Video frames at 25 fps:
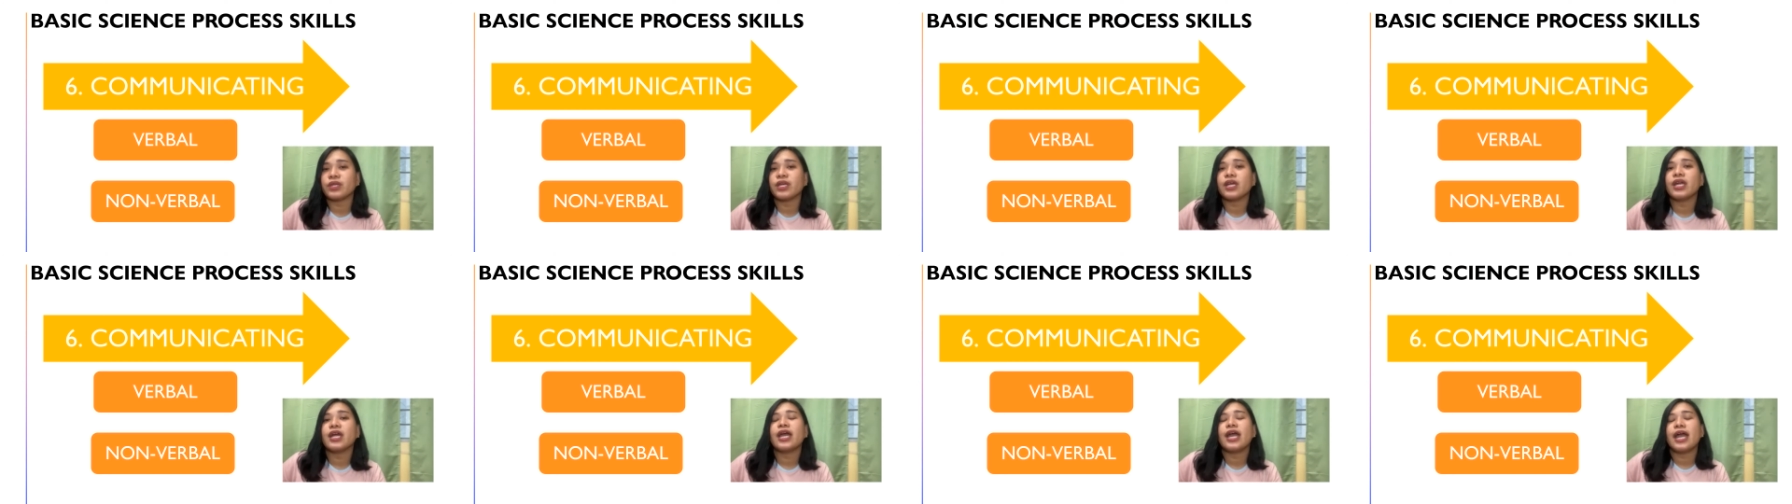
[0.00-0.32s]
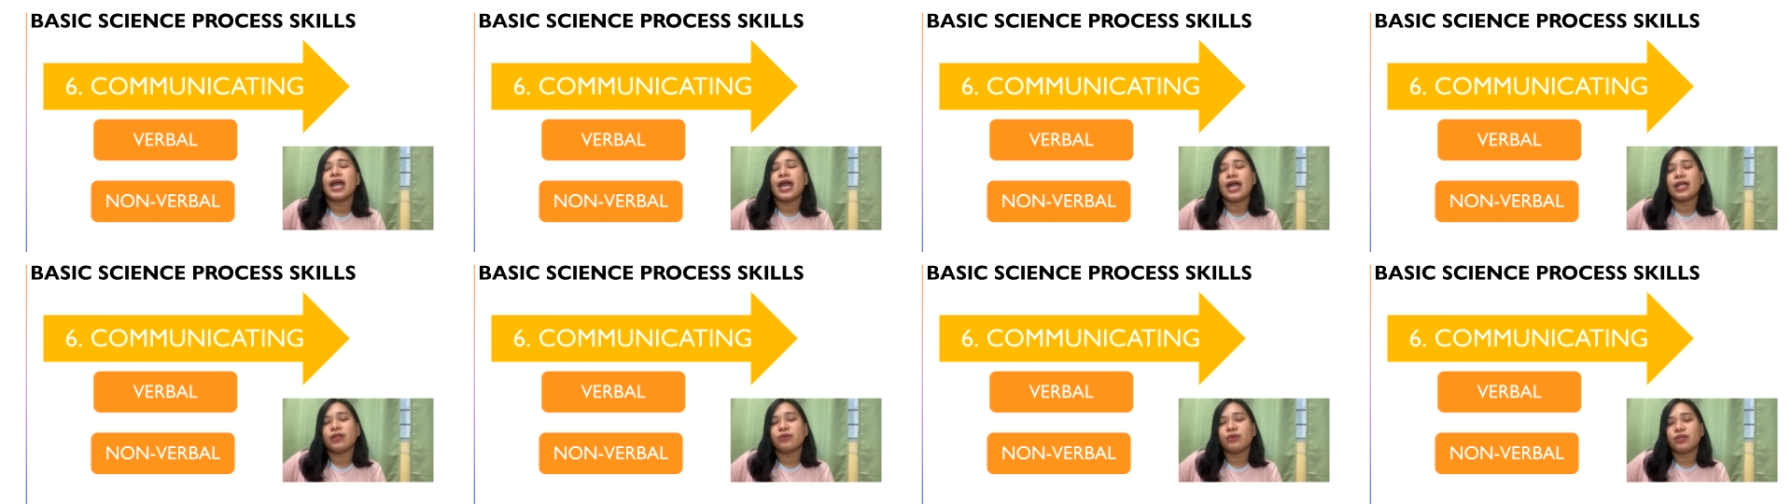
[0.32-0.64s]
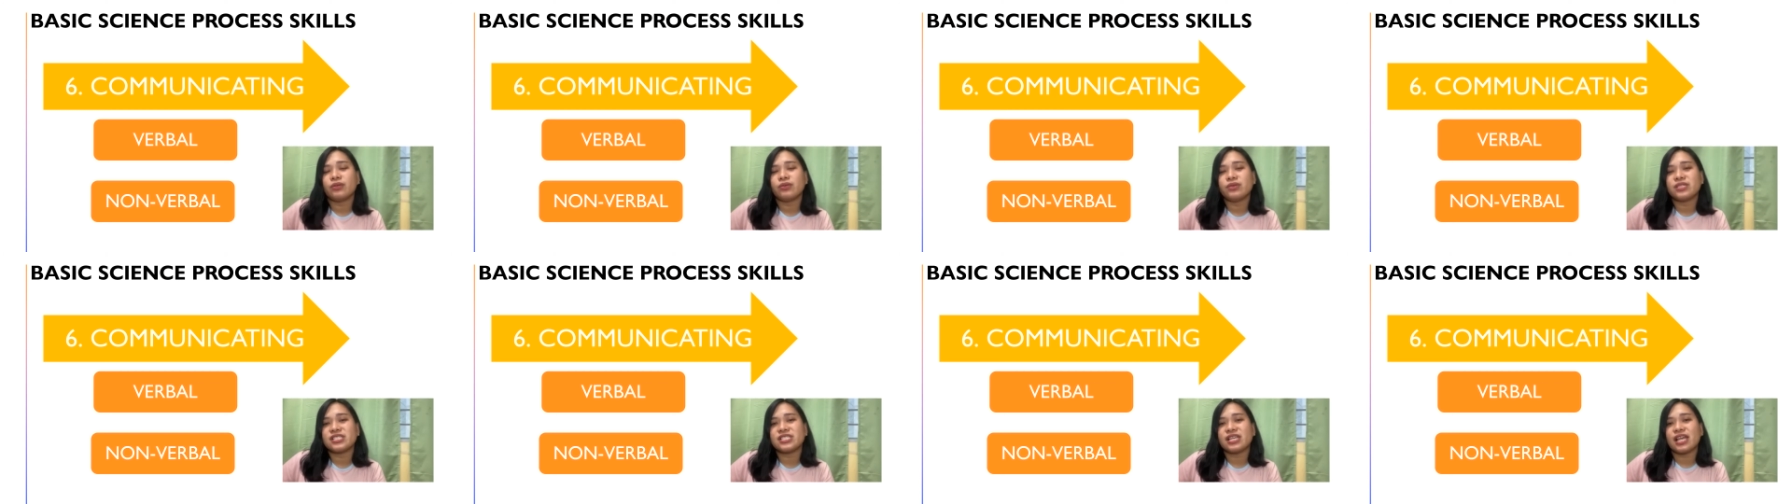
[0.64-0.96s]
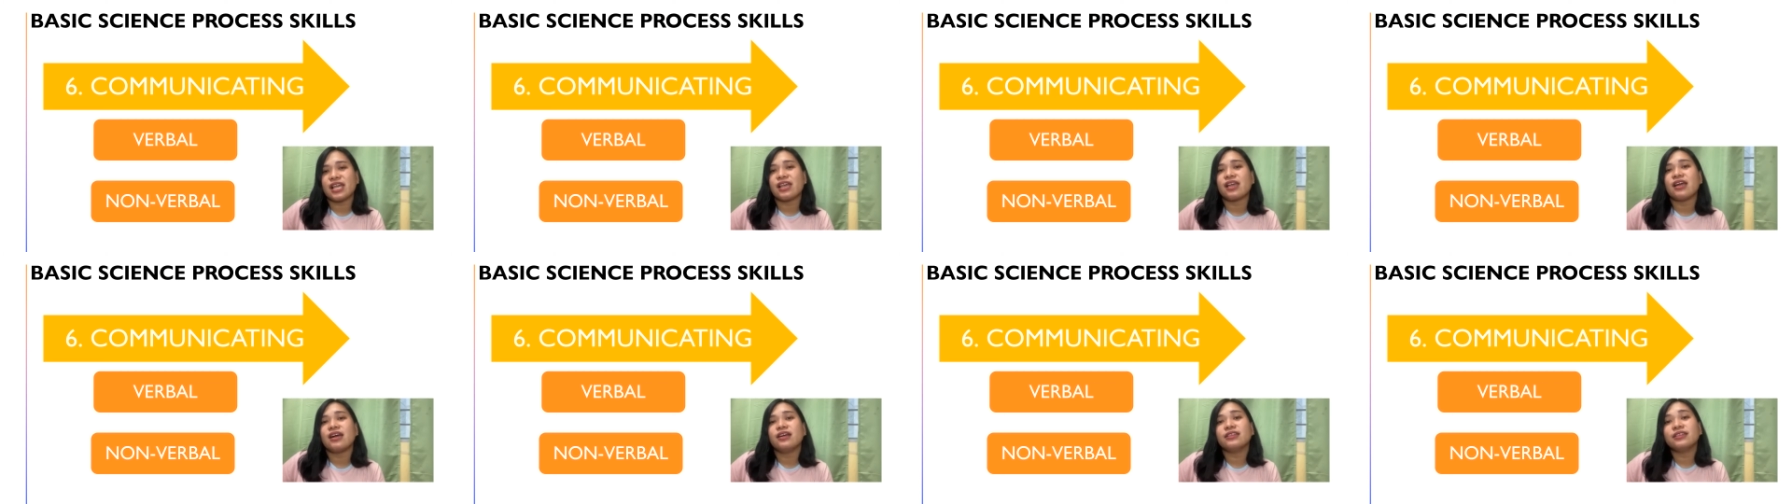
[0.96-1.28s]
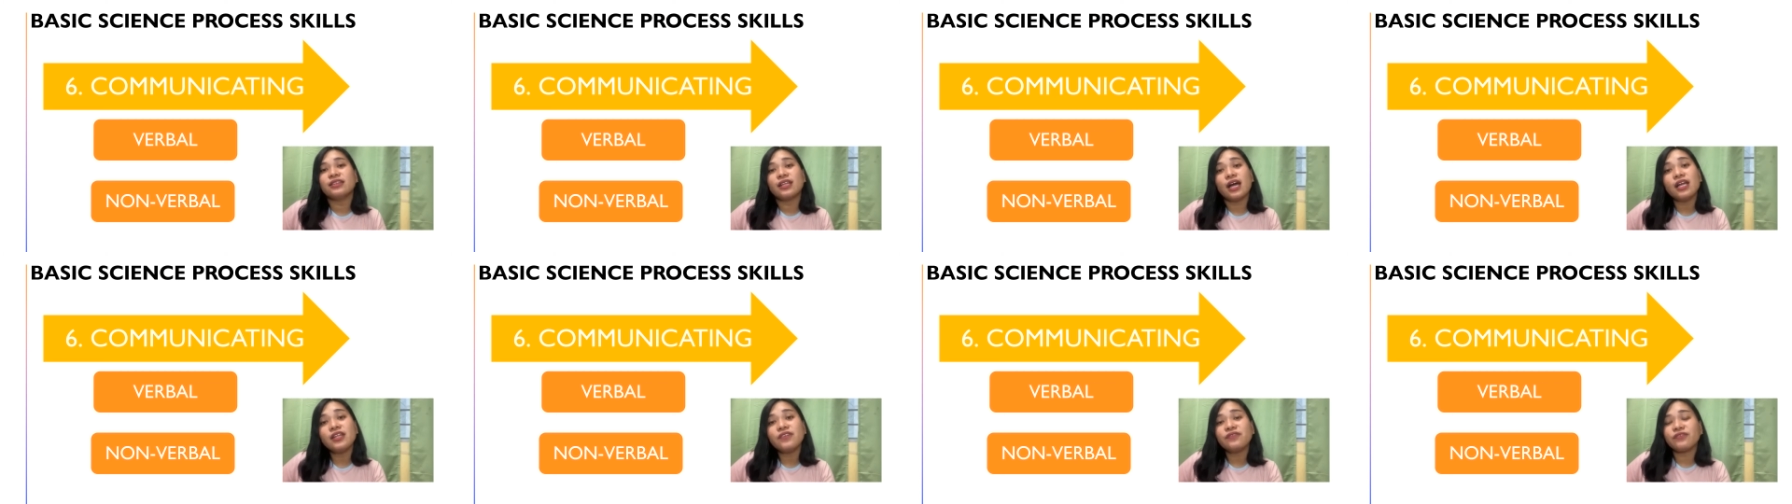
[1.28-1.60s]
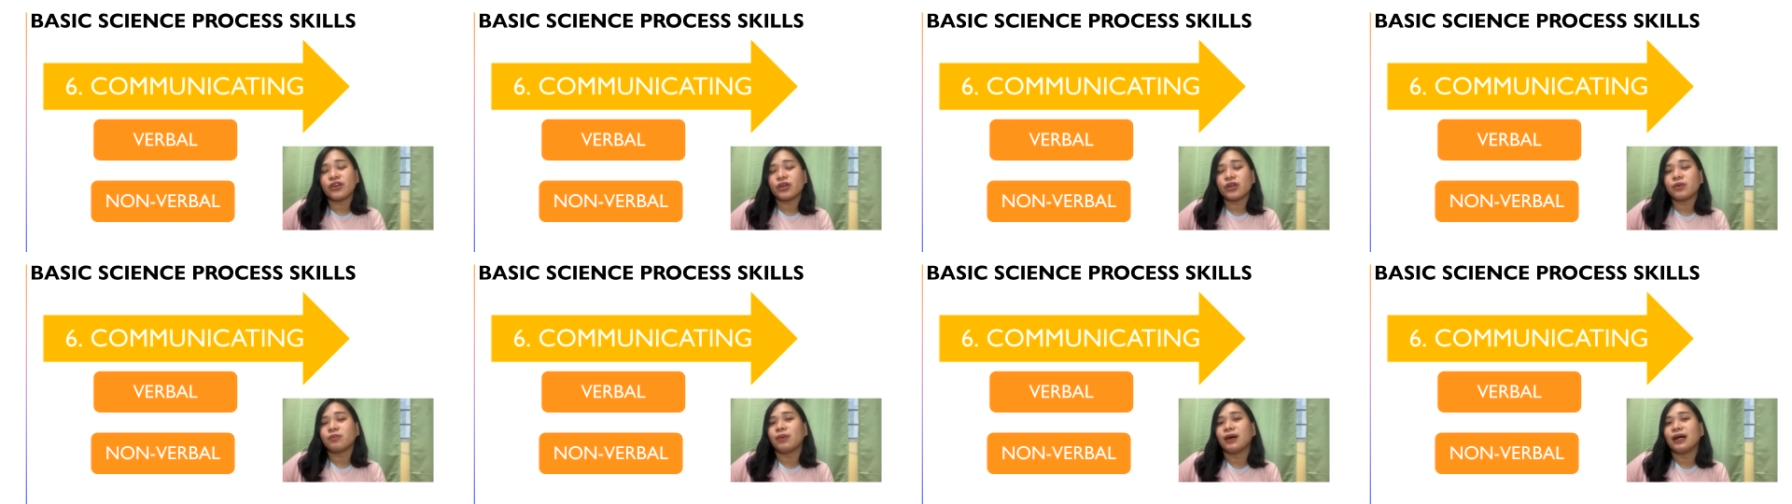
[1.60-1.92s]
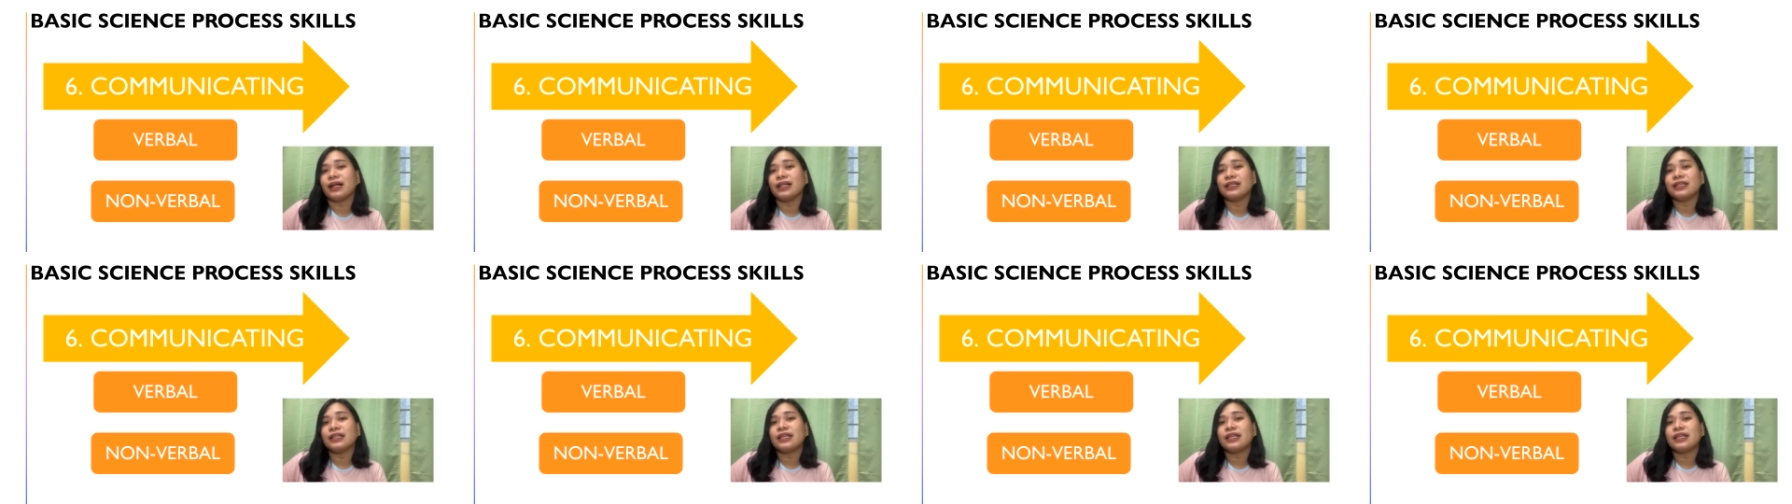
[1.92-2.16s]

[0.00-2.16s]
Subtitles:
And when we say non-verbal,